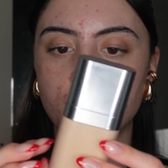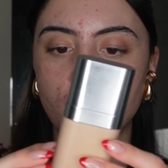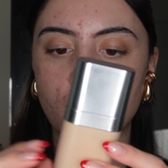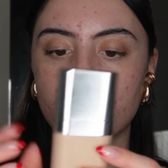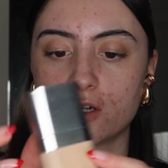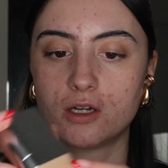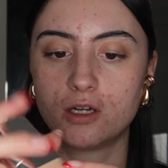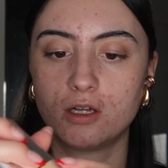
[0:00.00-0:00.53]

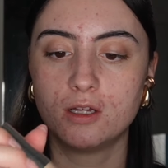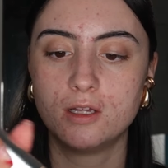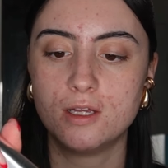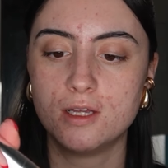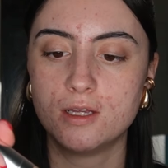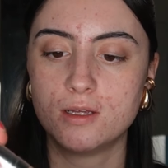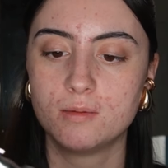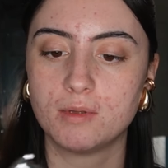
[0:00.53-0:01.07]
bottle,
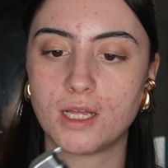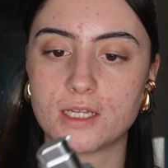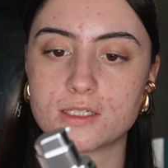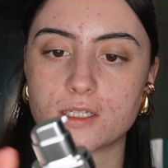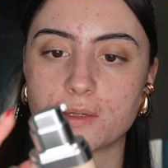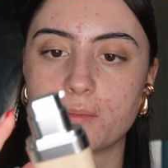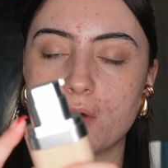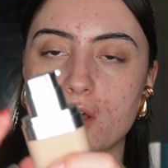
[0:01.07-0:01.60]

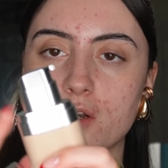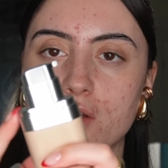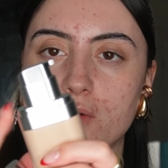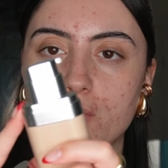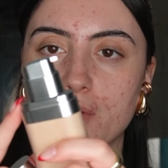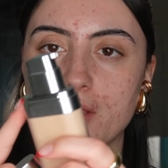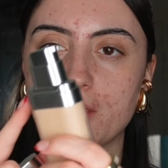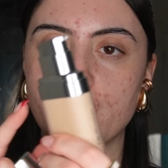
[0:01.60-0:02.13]
plastic bottle
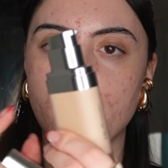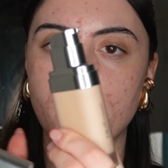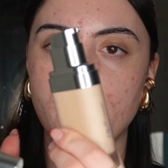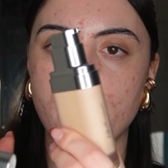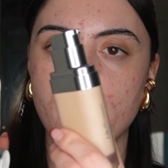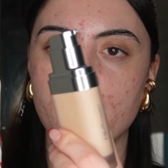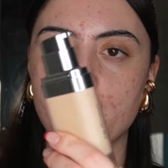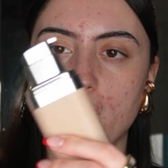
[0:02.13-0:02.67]
with
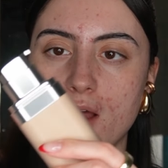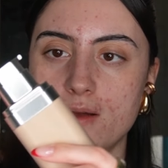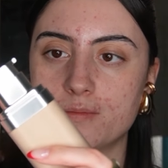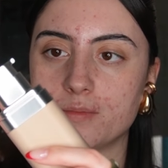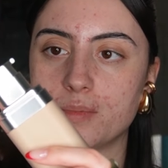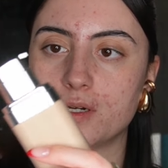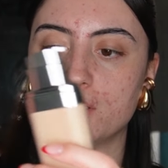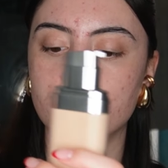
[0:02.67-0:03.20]
a pump.
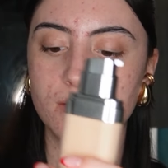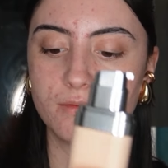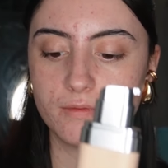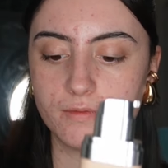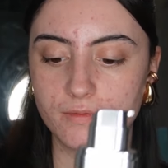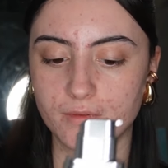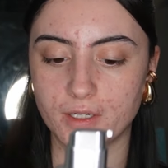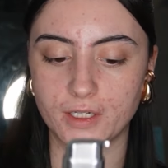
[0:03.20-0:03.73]

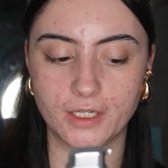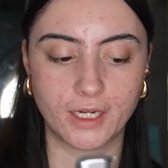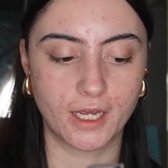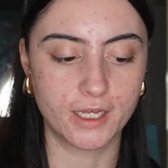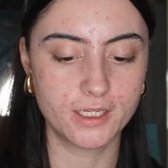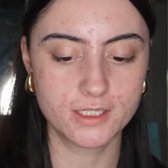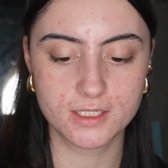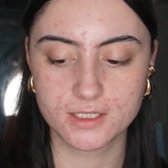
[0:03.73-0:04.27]
Very
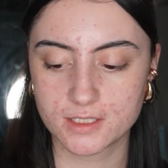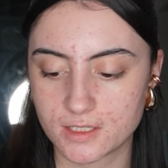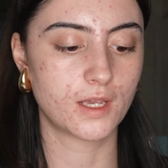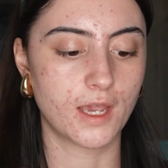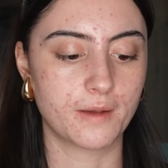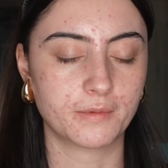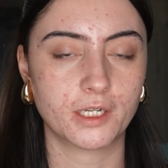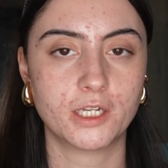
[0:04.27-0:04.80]
nice.
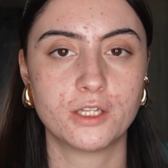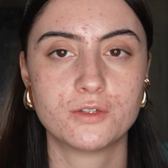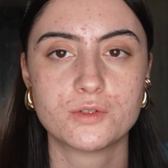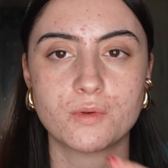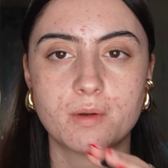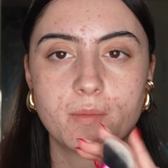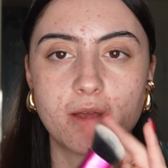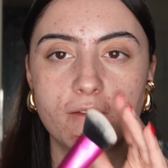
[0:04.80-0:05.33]
Okay, I'm gonna use
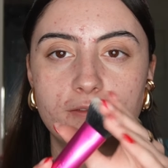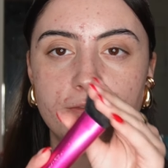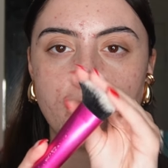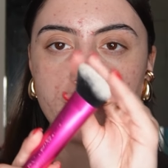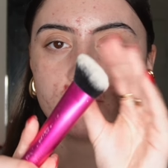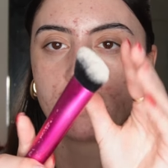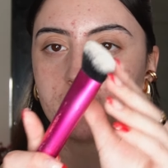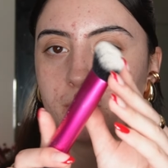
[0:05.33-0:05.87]
one of my
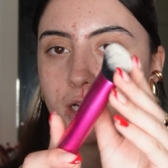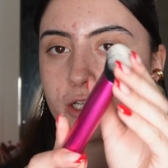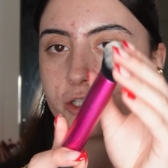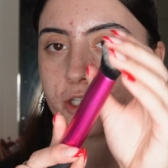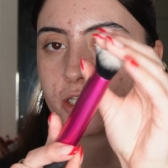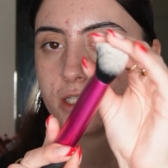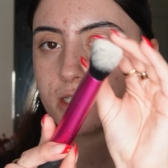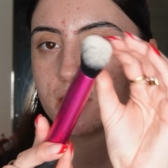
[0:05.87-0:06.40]
favorite
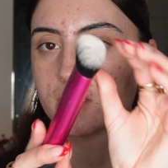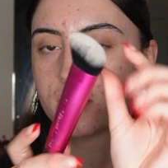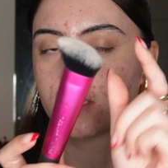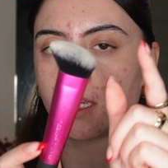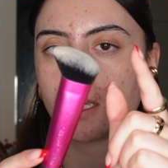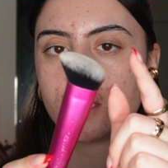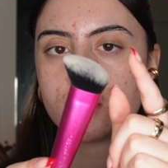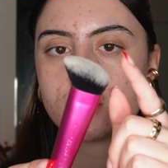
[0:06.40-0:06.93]
brushes. This
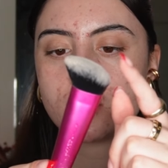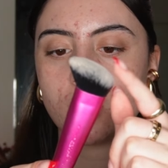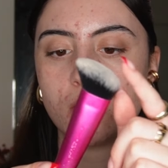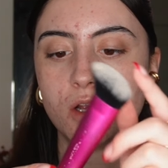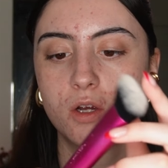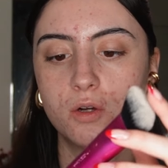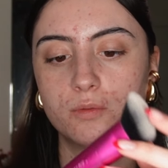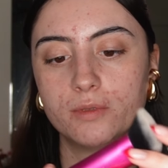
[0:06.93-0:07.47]
is
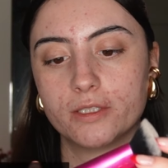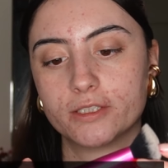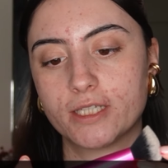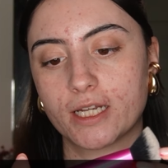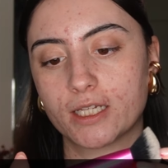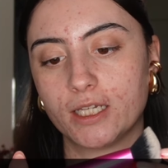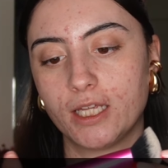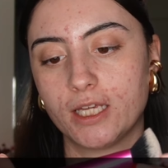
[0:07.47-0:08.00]
Real
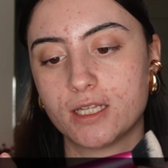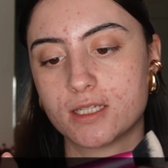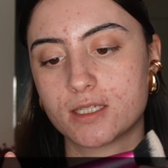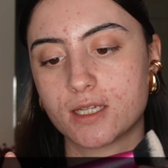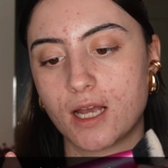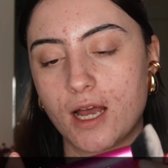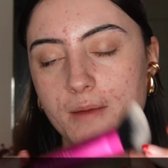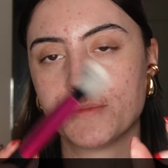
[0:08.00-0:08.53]

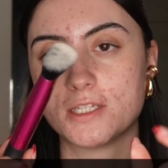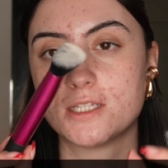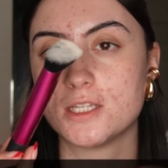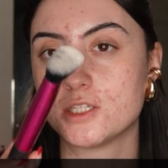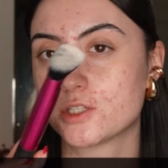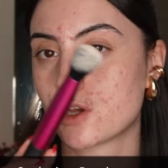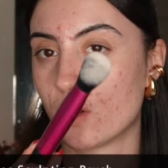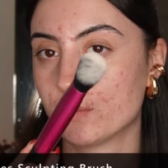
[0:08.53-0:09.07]
Techniques. Um, this is the
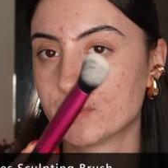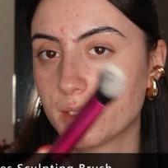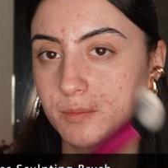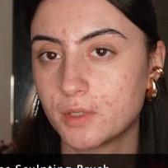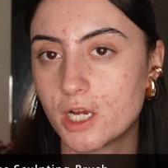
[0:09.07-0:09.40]
sculpting